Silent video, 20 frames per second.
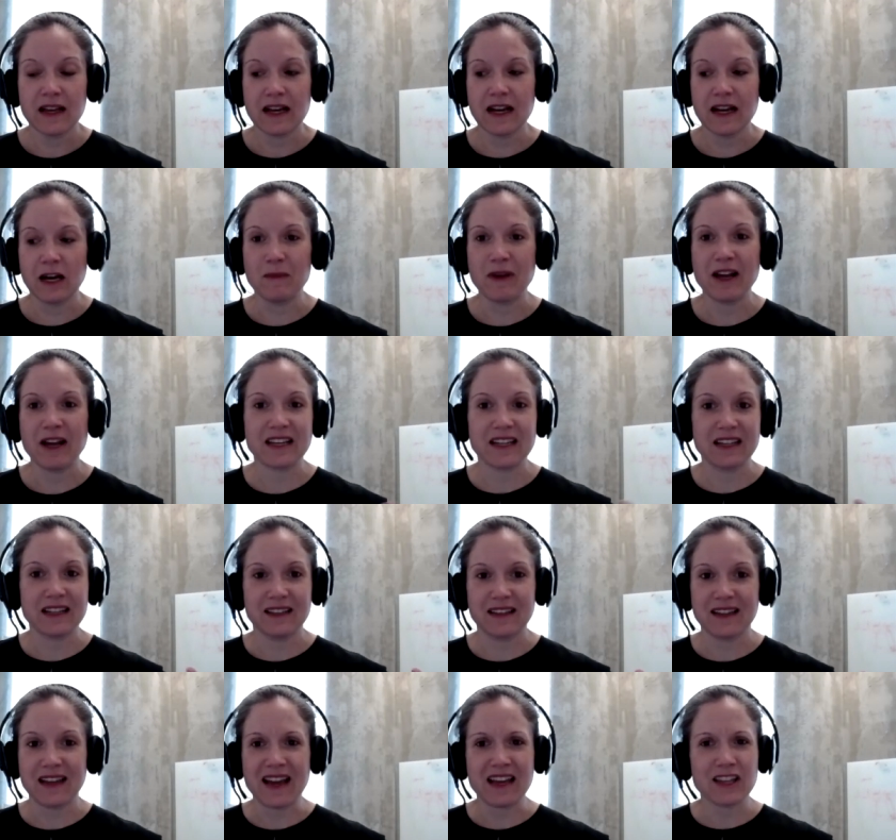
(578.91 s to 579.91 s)
um, how to
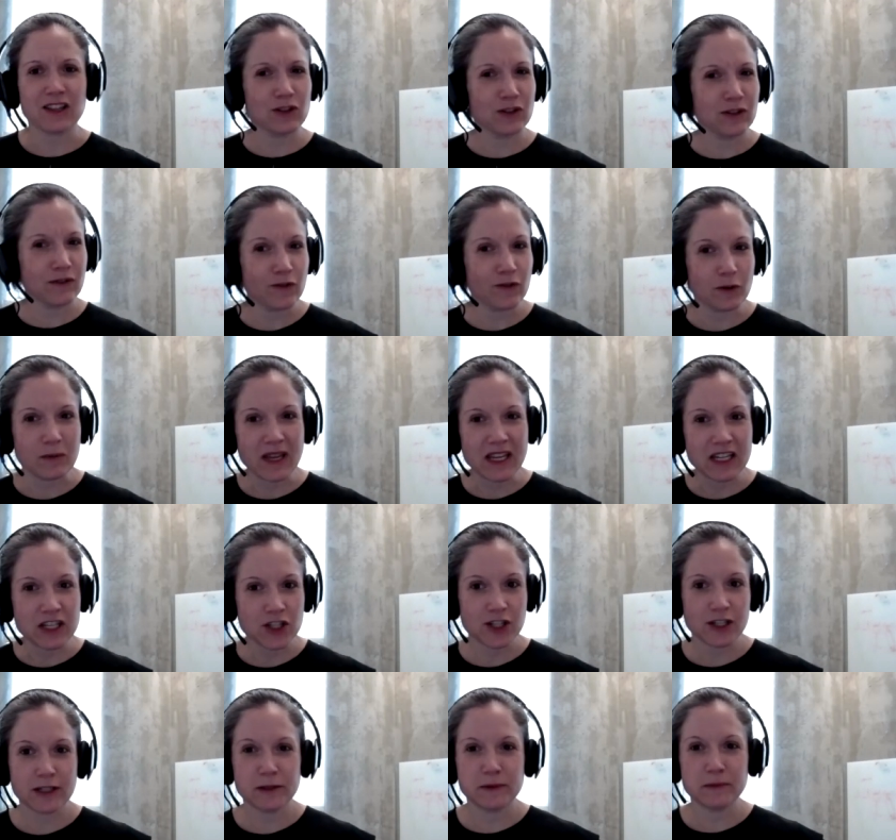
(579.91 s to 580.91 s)
gather
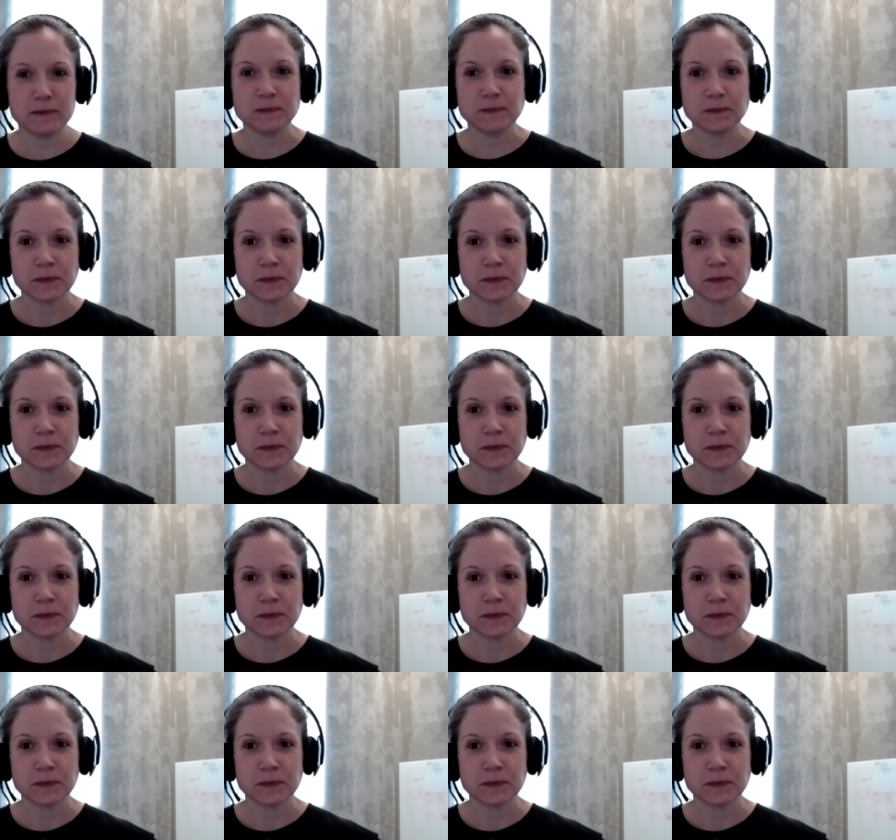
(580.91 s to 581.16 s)
information.